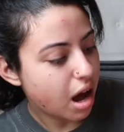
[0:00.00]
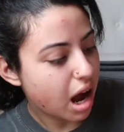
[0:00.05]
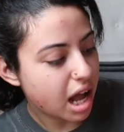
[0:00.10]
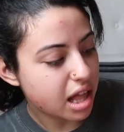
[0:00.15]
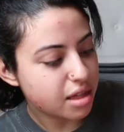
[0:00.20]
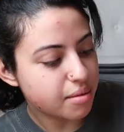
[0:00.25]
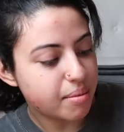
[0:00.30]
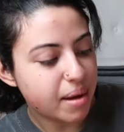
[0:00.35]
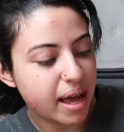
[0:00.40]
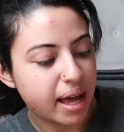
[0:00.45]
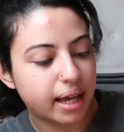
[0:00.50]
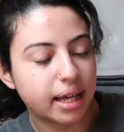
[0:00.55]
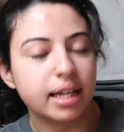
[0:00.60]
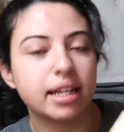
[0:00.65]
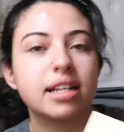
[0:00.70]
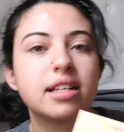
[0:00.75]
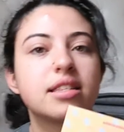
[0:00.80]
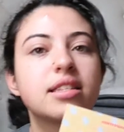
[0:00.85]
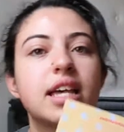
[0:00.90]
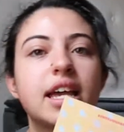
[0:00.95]
on the back,
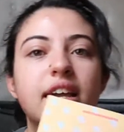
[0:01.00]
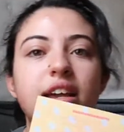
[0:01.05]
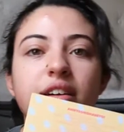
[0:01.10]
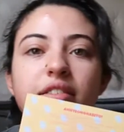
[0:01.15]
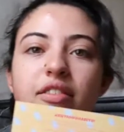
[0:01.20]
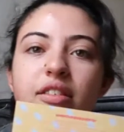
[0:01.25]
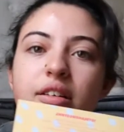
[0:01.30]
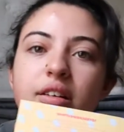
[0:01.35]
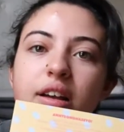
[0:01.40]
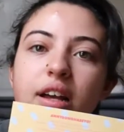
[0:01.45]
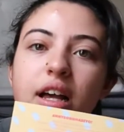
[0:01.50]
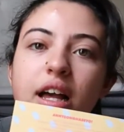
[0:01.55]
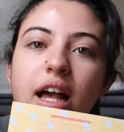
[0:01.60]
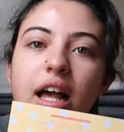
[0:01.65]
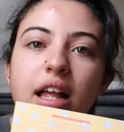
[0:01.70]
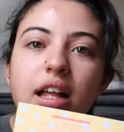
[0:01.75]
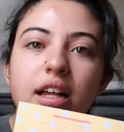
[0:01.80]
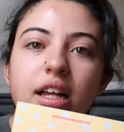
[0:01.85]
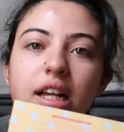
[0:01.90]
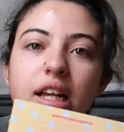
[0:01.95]
and it's like,
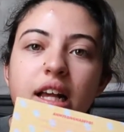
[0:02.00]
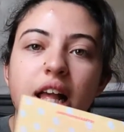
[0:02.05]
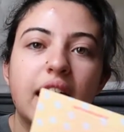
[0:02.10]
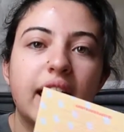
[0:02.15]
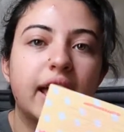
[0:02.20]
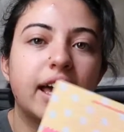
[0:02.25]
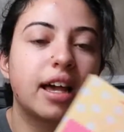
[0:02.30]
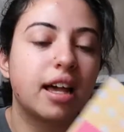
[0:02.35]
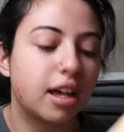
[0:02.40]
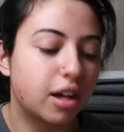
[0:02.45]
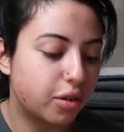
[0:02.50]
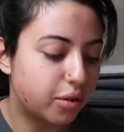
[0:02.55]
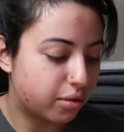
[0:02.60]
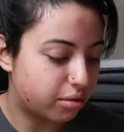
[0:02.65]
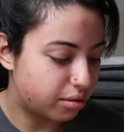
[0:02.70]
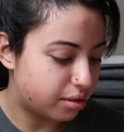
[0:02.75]
like a,